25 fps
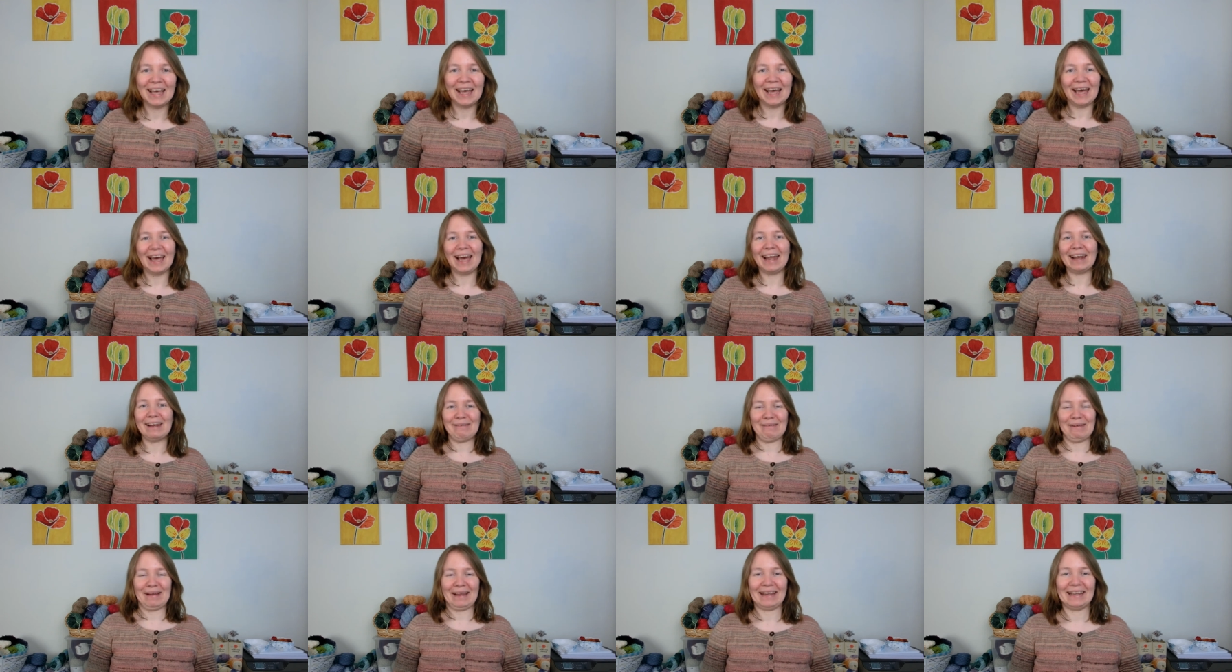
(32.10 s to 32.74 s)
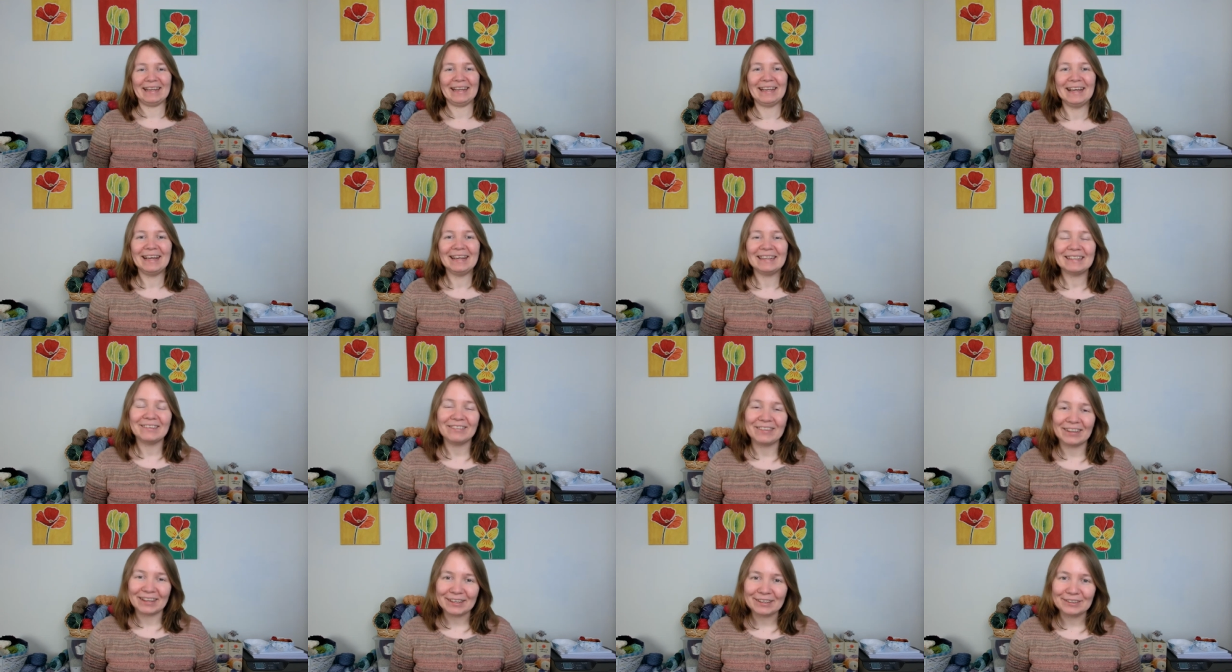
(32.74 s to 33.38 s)
Anyway,
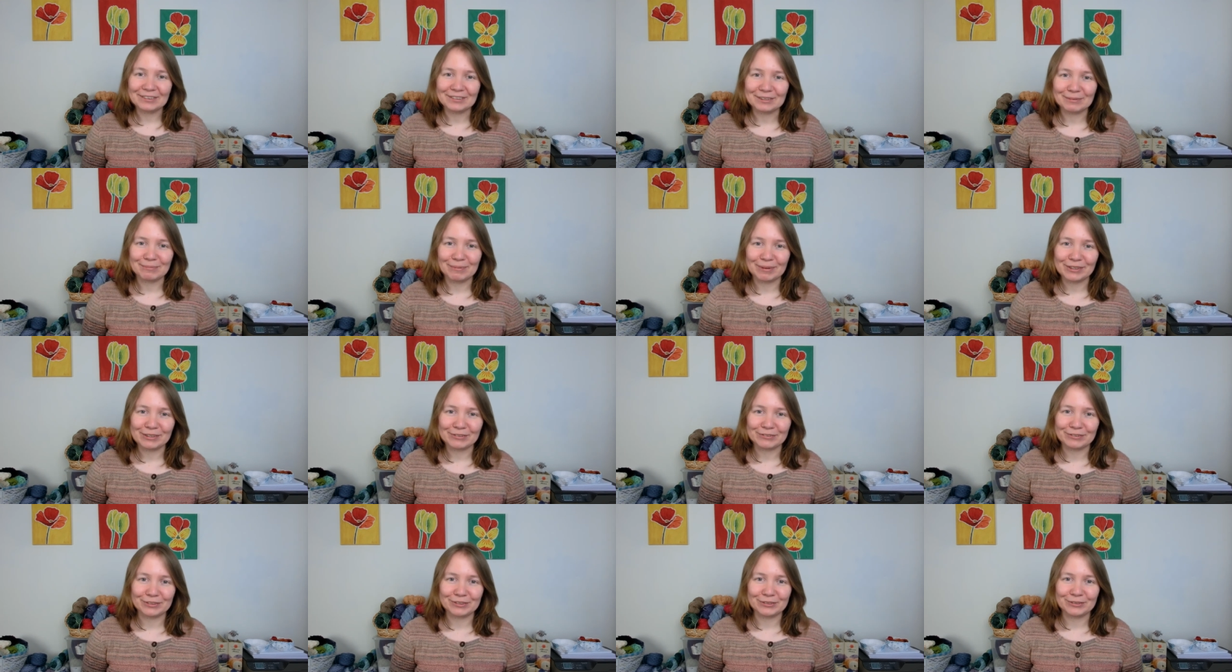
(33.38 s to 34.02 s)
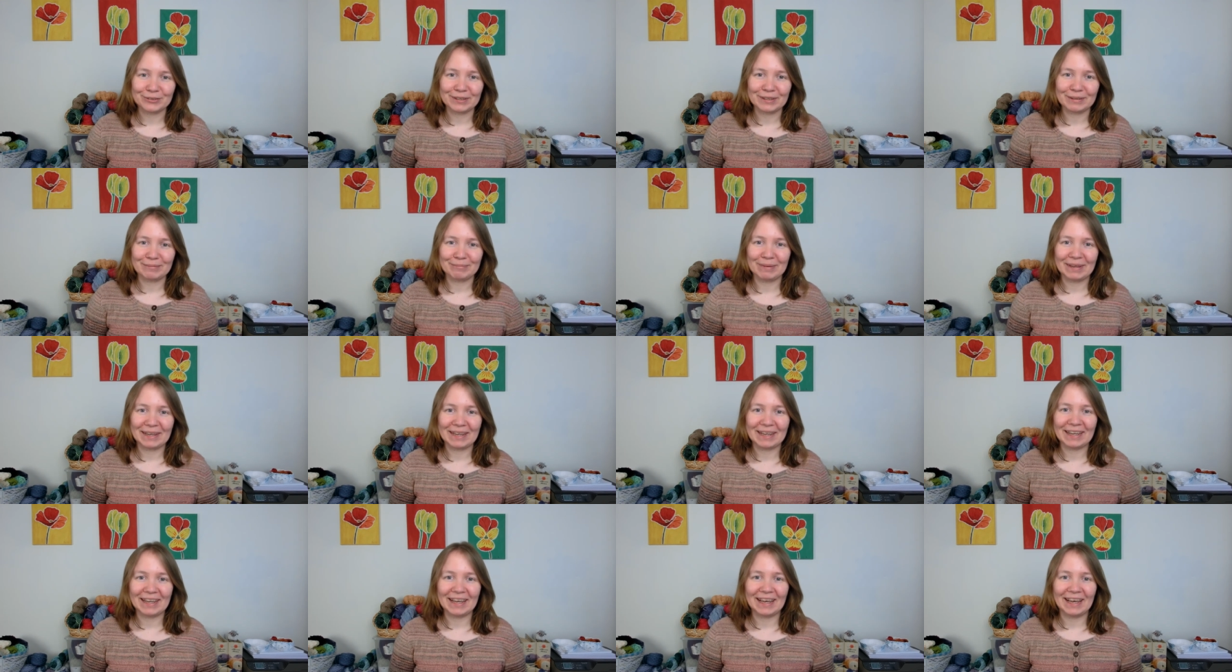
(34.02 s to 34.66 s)
thank you so much for joining
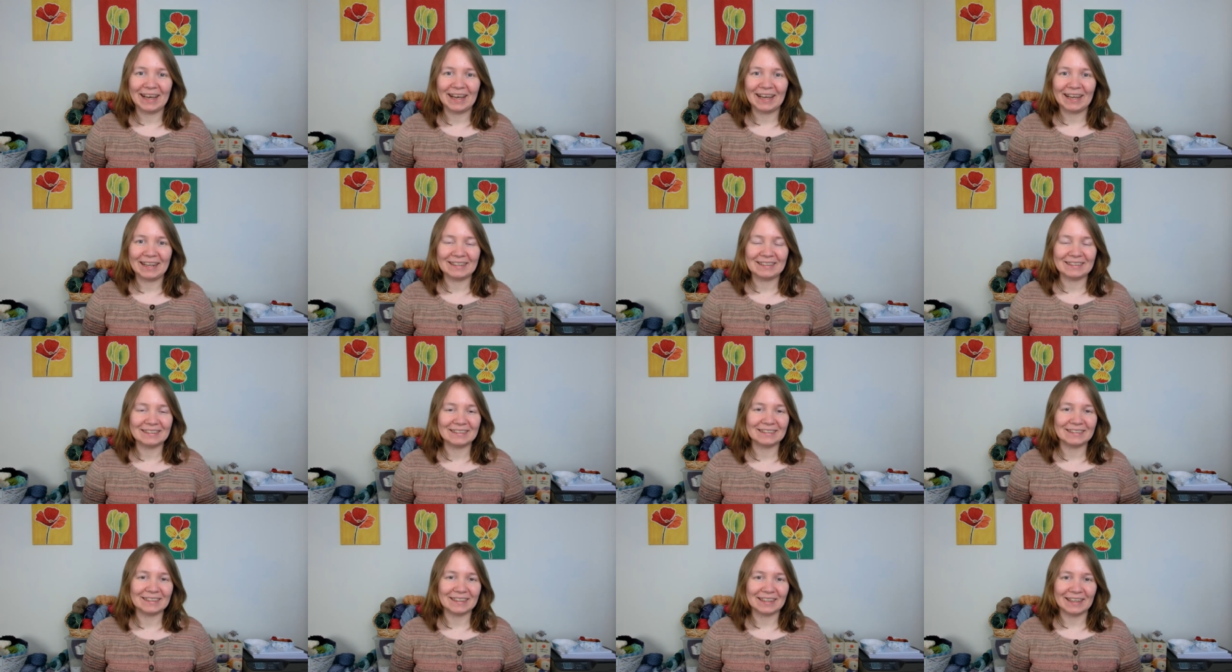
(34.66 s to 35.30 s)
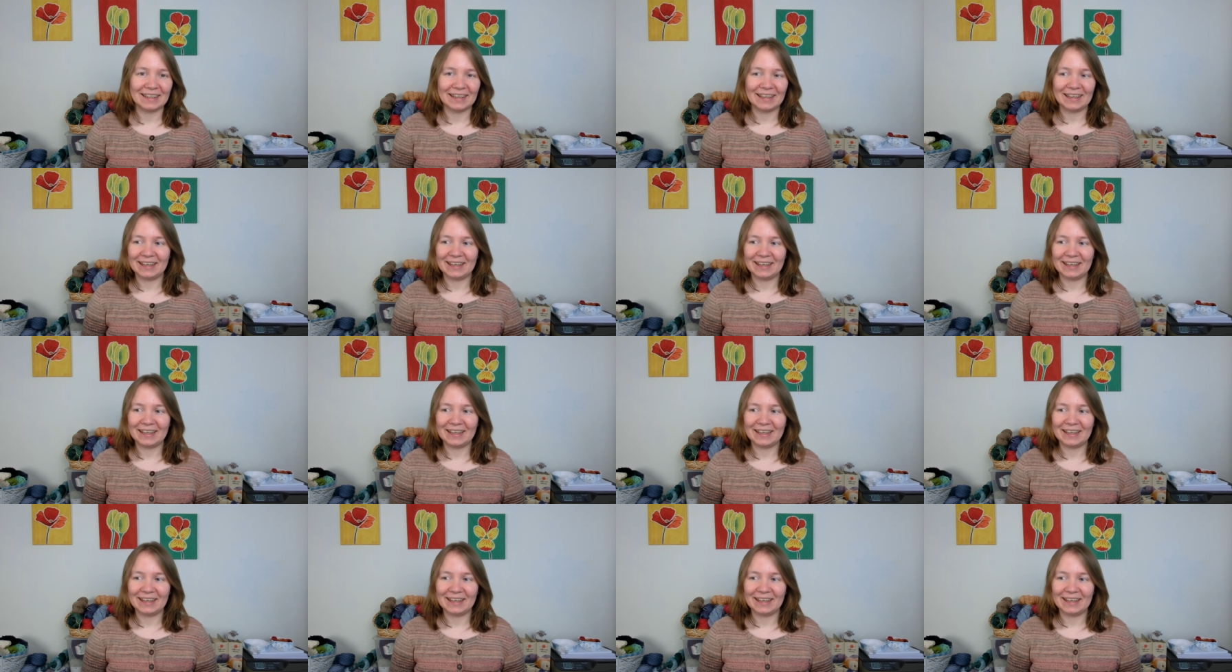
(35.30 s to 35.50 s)
me and uh,